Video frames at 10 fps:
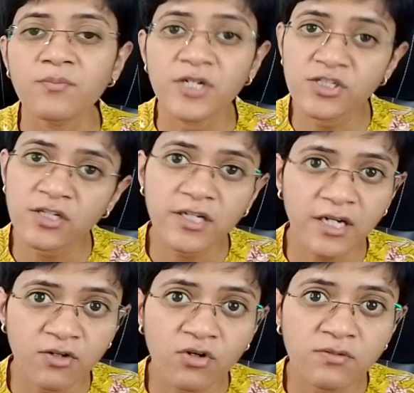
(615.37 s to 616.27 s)
Patient
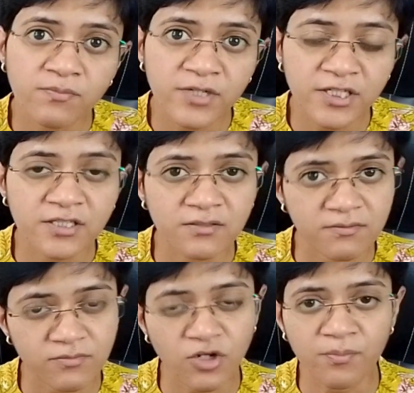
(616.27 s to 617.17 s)
cannot breathe
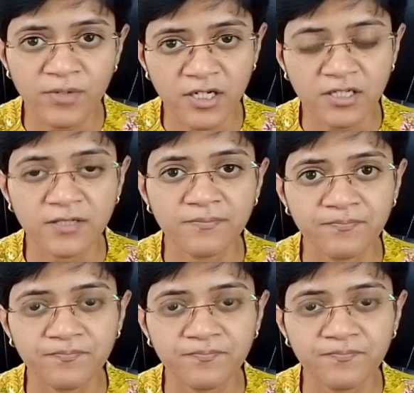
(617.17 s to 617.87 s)
properly,